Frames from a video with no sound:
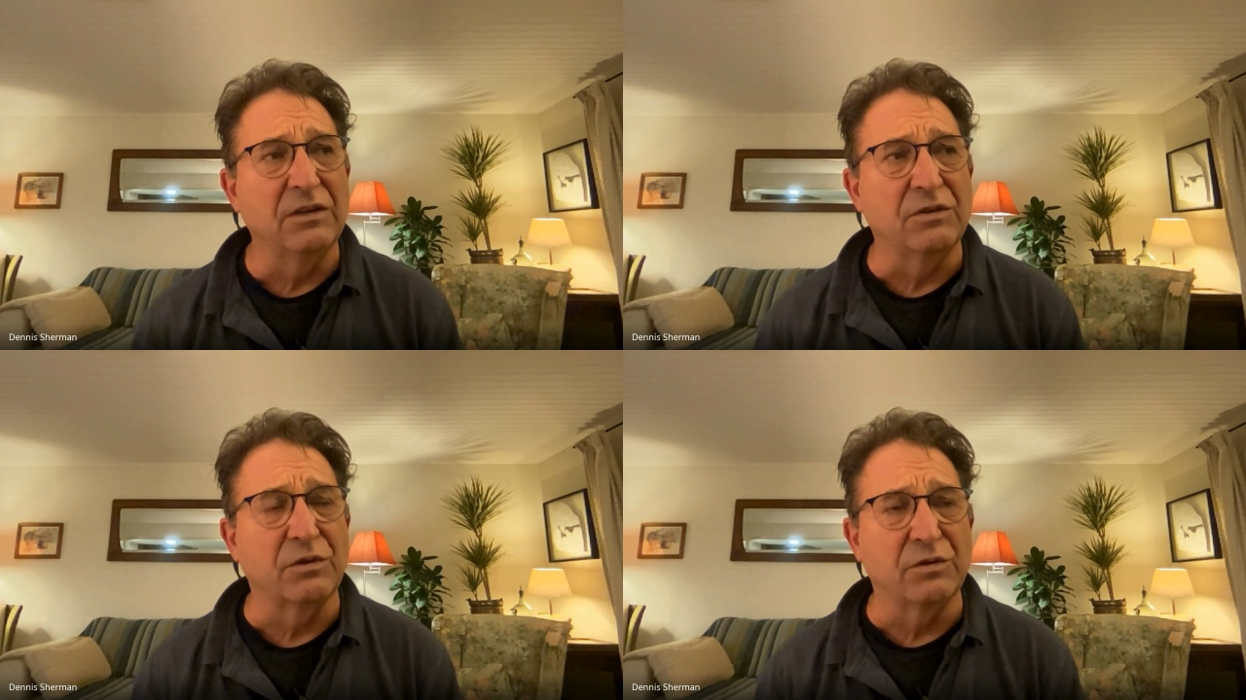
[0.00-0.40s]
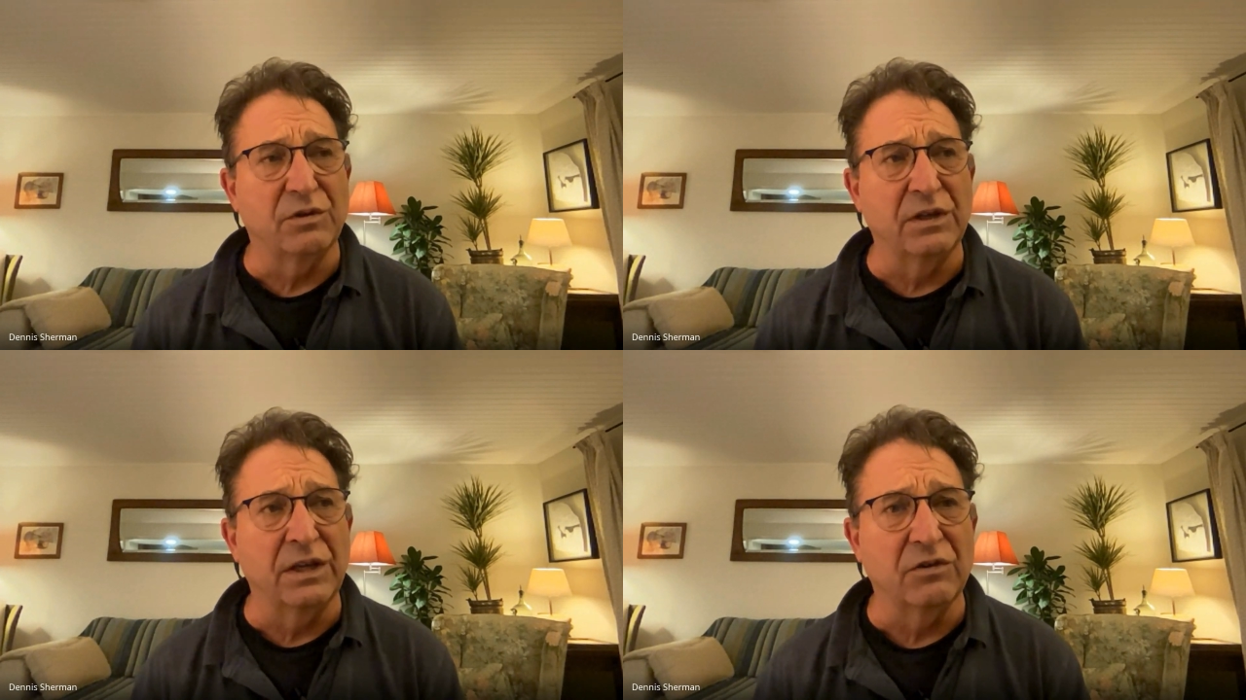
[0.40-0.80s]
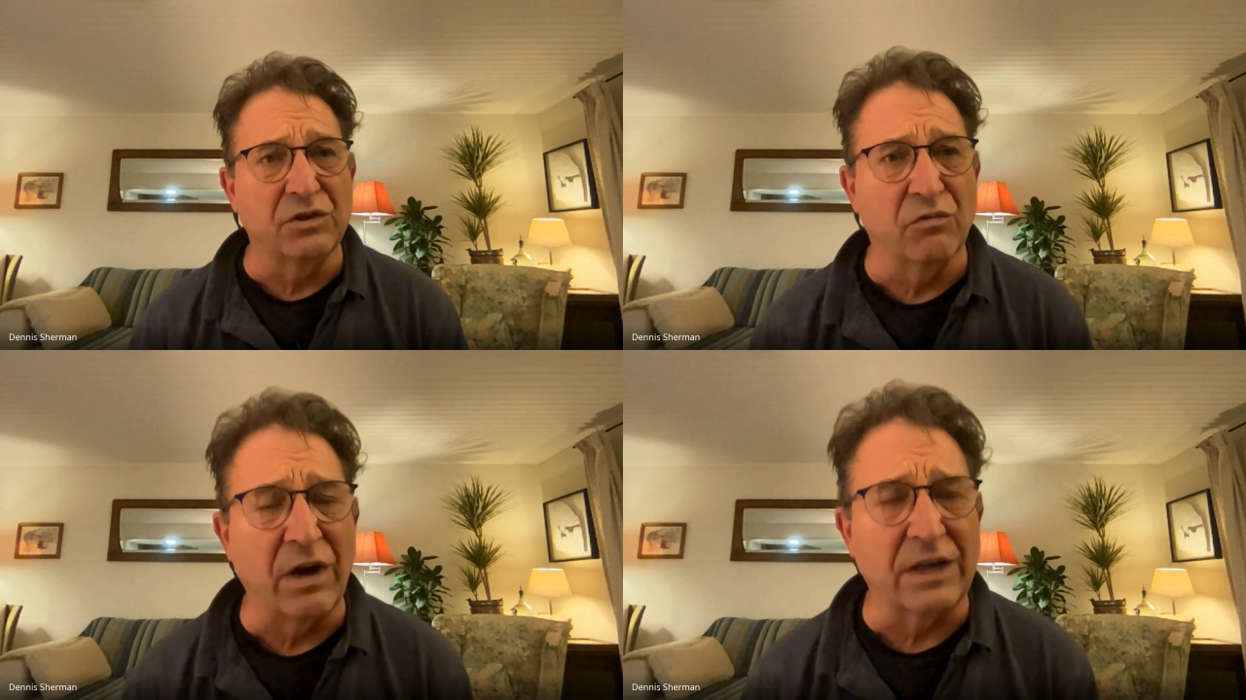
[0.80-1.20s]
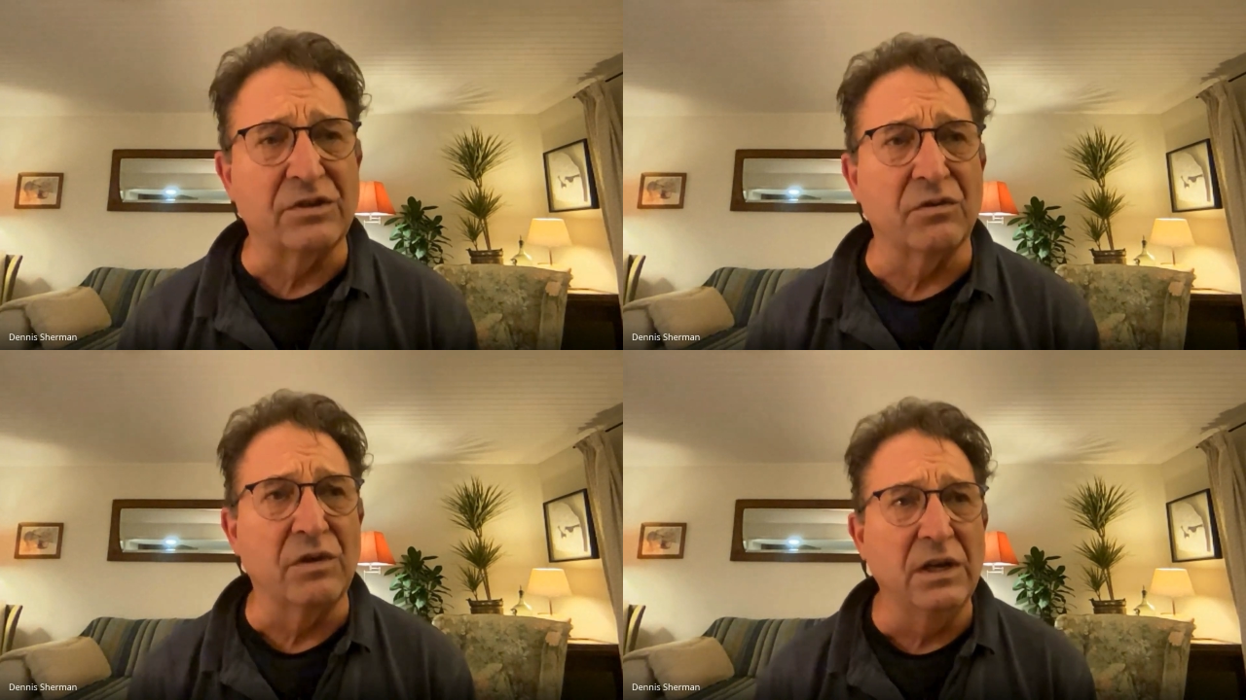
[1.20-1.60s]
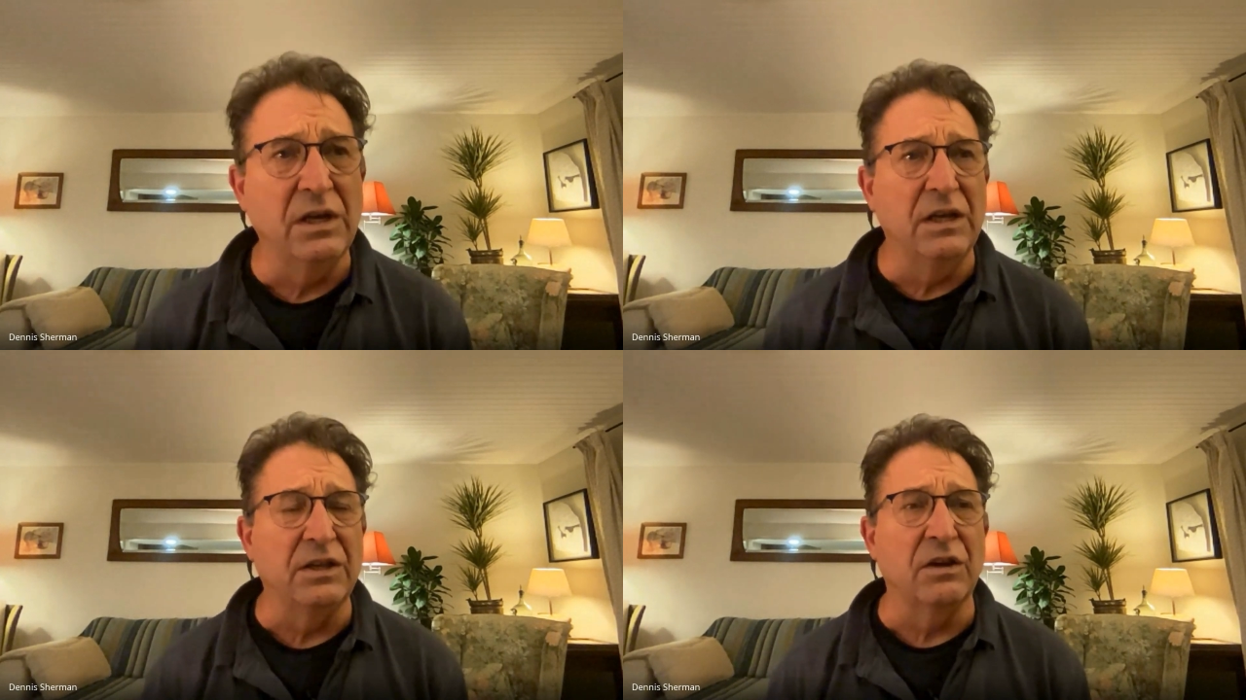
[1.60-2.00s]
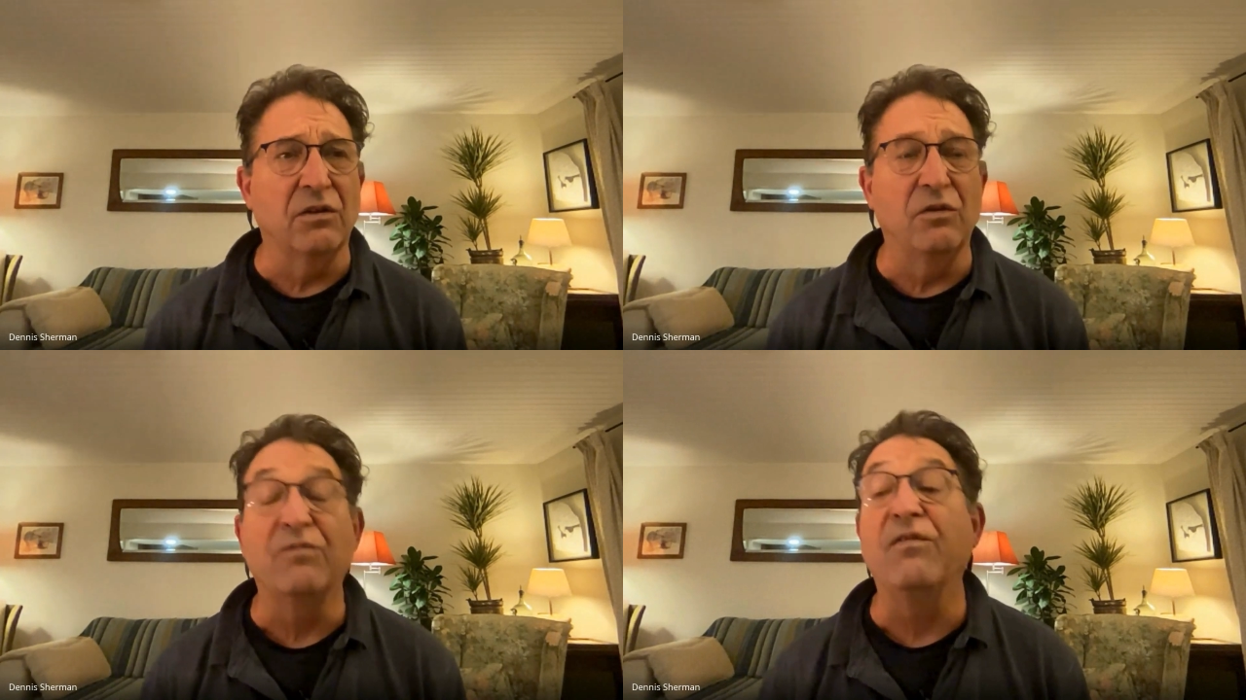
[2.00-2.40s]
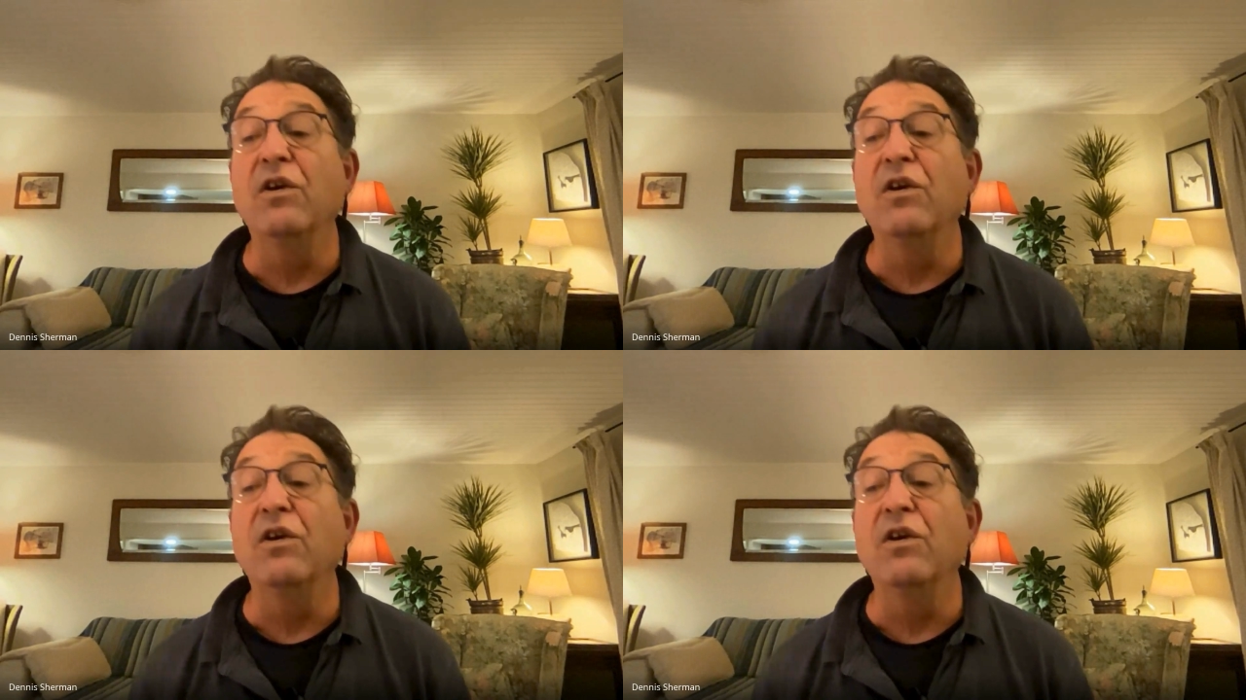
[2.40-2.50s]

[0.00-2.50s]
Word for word: to you know direct you, you know, who